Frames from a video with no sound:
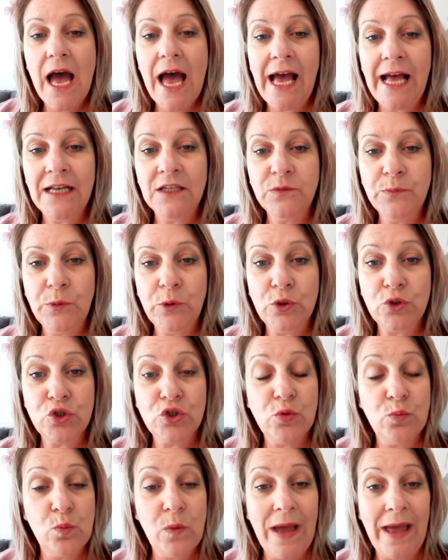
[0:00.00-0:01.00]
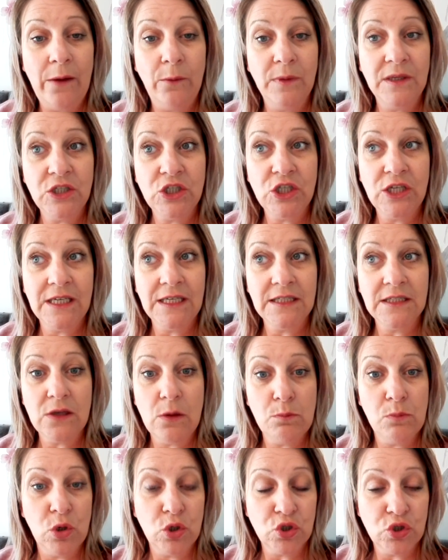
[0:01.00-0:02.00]
and put somewhere which is
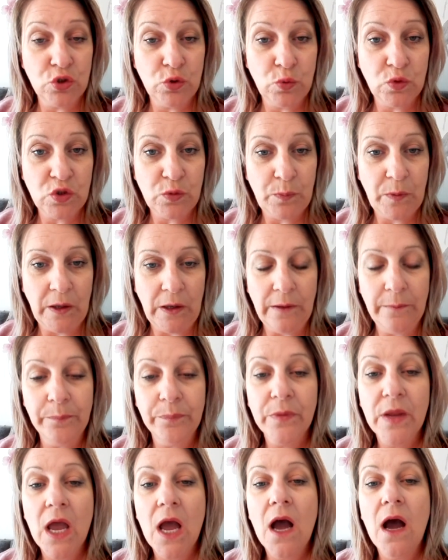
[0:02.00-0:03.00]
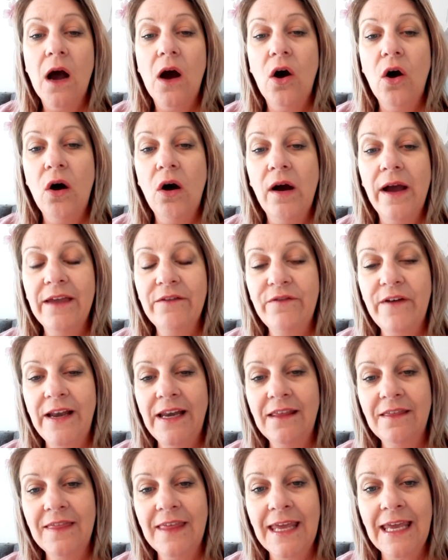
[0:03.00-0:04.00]
more suitable, or if
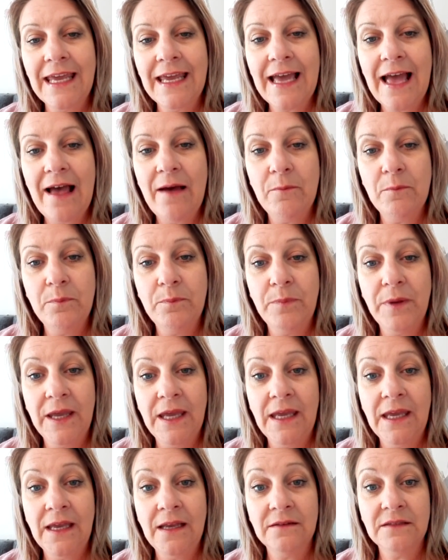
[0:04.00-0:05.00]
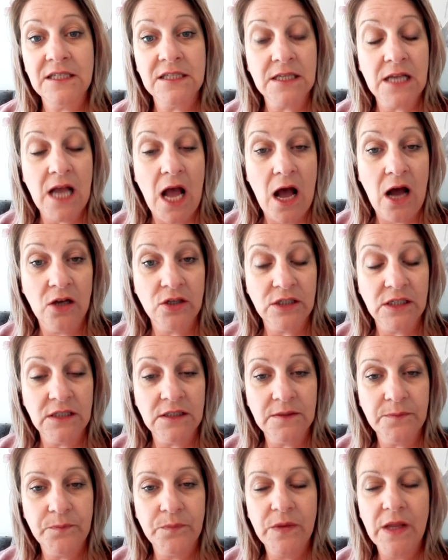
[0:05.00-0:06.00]
anything can be
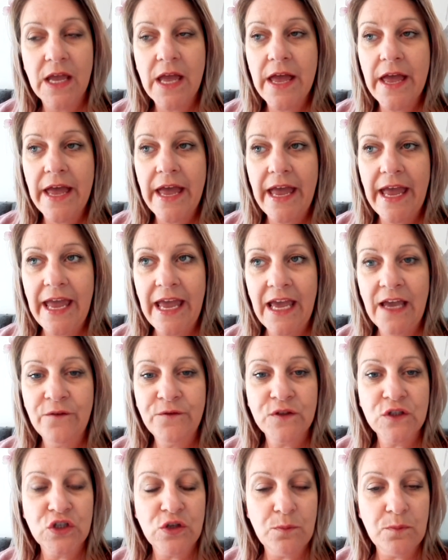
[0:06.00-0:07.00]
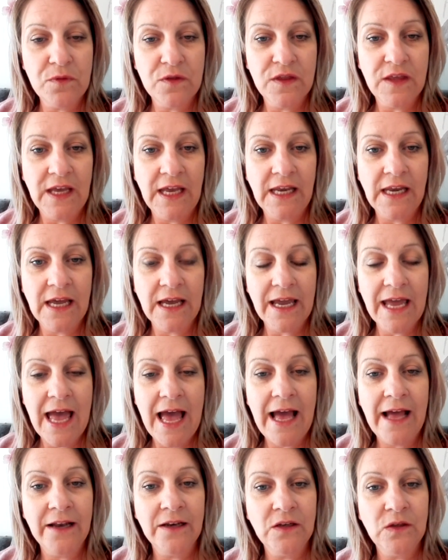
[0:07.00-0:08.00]
discarded, if something
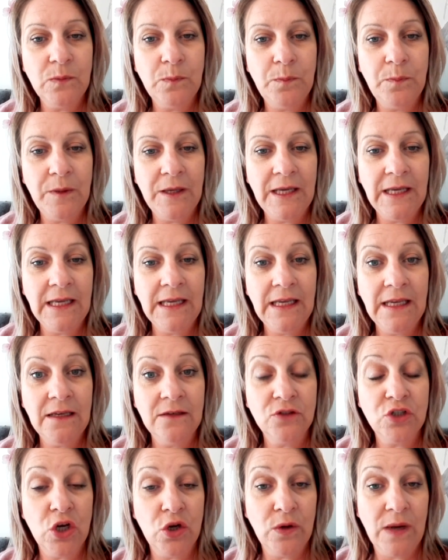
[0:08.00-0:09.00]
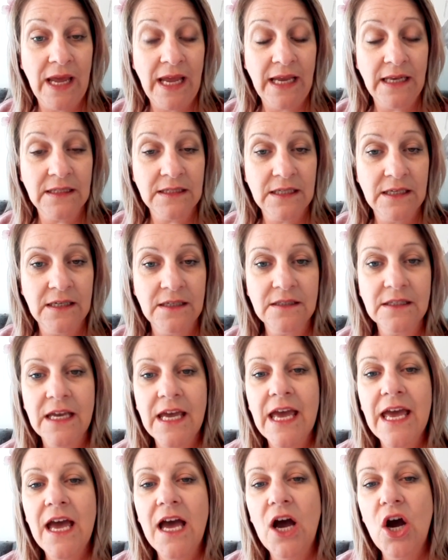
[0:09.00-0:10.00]
can be donated,
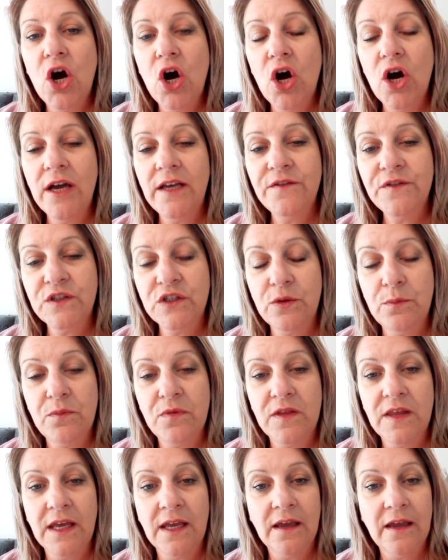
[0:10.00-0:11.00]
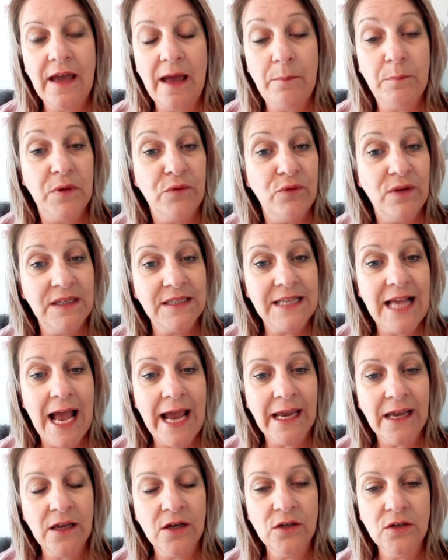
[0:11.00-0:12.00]
or if something can be
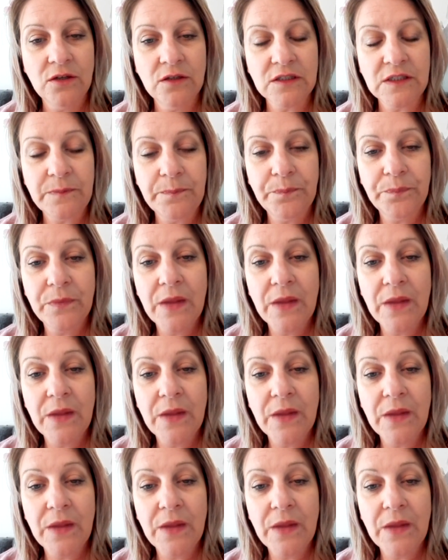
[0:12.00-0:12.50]
recycled.